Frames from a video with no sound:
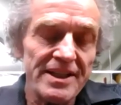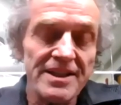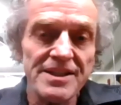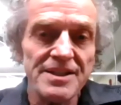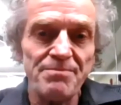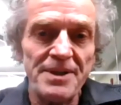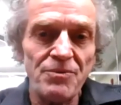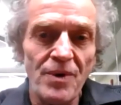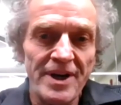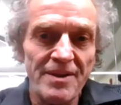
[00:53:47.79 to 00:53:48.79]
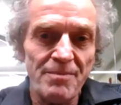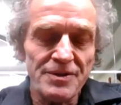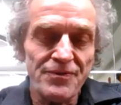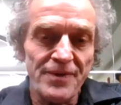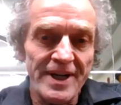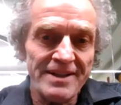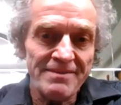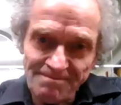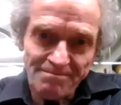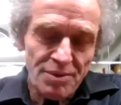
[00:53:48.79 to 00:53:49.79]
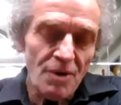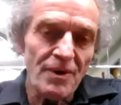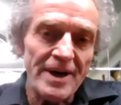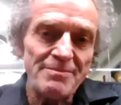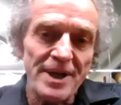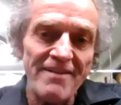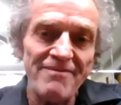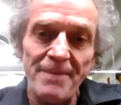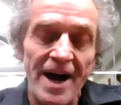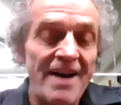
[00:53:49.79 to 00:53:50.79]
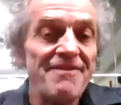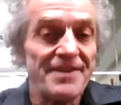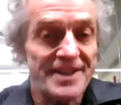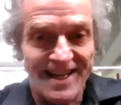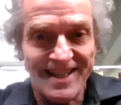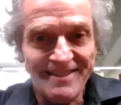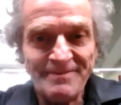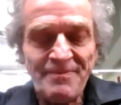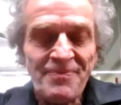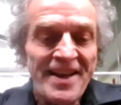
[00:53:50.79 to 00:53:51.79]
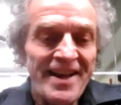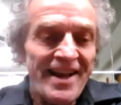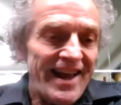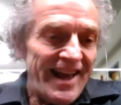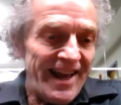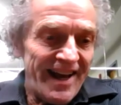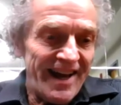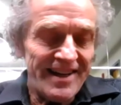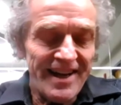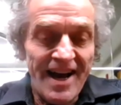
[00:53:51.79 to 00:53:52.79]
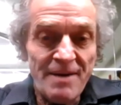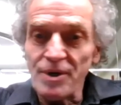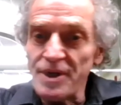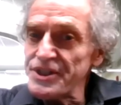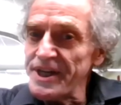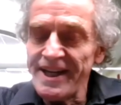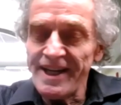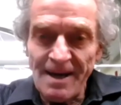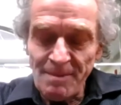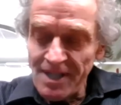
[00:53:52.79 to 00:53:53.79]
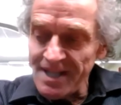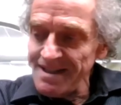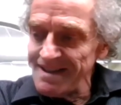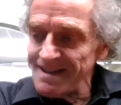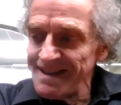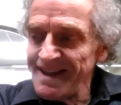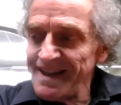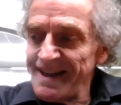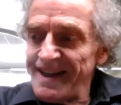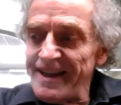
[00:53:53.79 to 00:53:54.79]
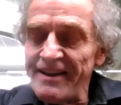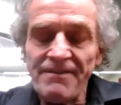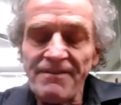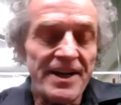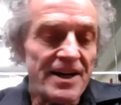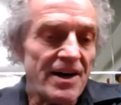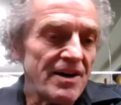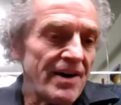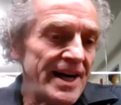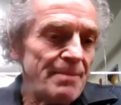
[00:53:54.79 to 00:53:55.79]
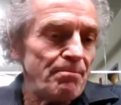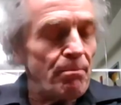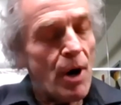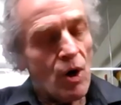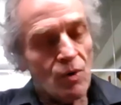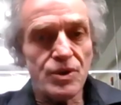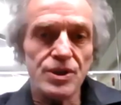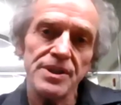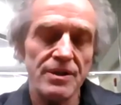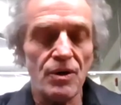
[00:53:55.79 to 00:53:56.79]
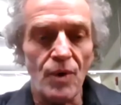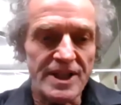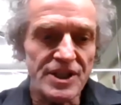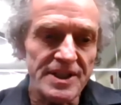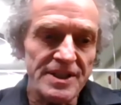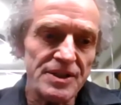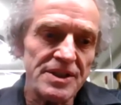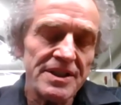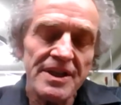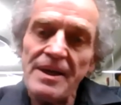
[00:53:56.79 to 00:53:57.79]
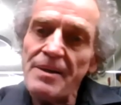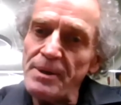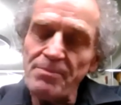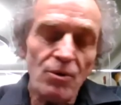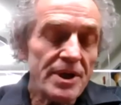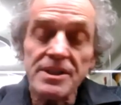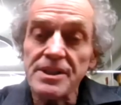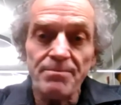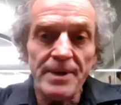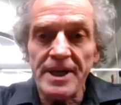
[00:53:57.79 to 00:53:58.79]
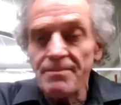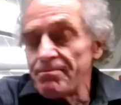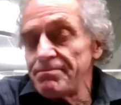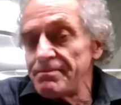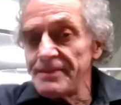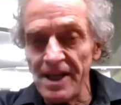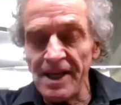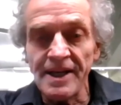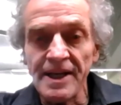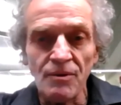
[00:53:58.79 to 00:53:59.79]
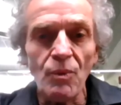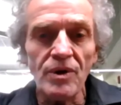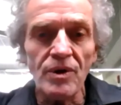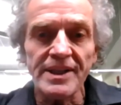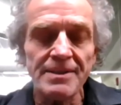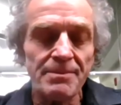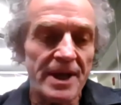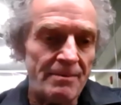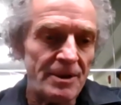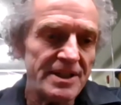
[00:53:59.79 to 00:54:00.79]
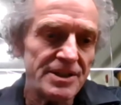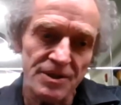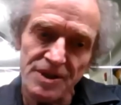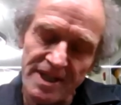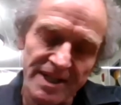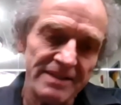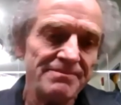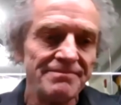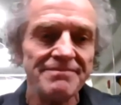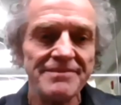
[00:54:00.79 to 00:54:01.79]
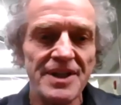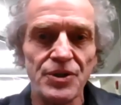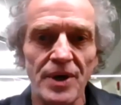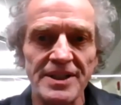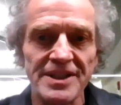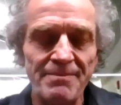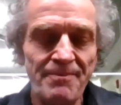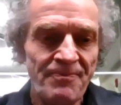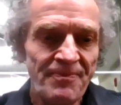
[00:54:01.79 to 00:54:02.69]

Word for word: This has been one of the most fun programs I've, I've attended. And I appreciate it, Emily. If there are any post questions, people can submit them in and we'll get them to Emily so she can address them.